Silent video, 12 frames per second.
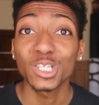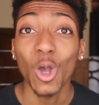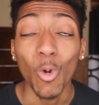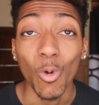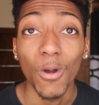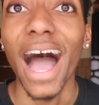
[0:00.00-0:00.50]

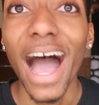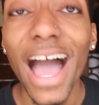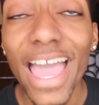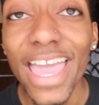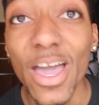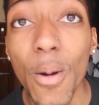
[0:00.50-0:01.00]
So,
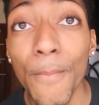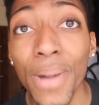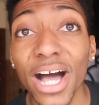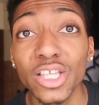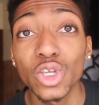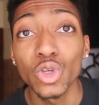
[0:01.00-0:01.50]
I am
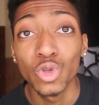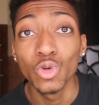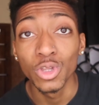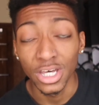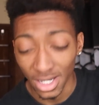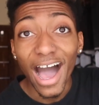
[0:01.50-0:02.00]
about to
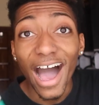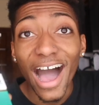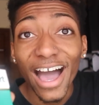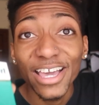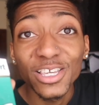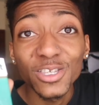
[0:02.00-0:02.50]
do the
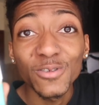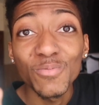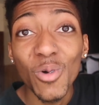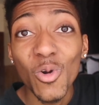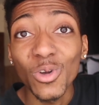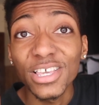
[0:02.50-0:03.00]
I
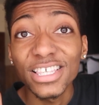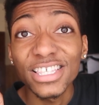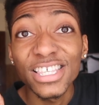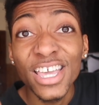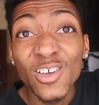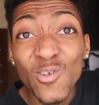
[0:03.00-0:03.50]
smoke
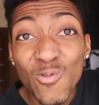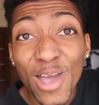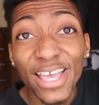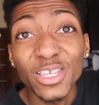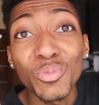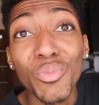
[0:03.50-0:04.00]

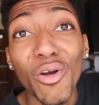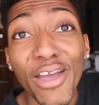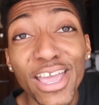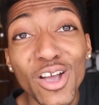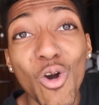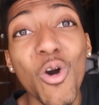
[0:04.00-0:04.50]
cigarettes
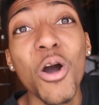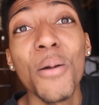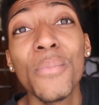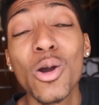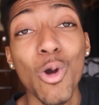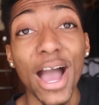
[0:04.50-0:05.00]
prank on
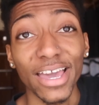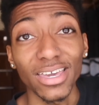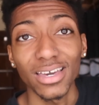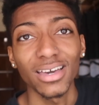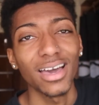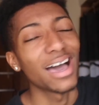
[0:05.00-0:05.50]

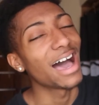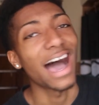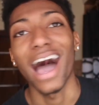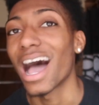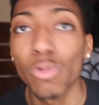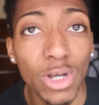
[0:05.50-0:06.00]
Mariah.
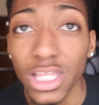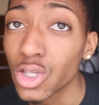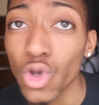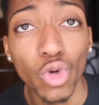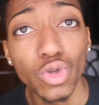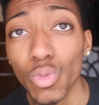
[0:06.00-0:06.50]
I really
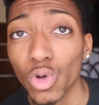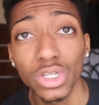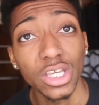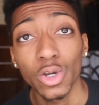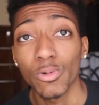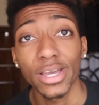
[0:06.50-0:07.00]
don't smoke
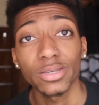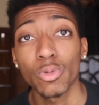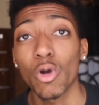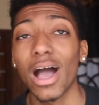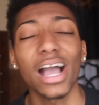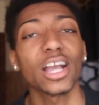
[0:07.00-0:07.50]
cigarettes,
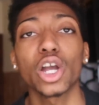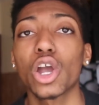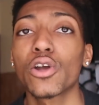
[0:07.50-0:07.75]
bro. I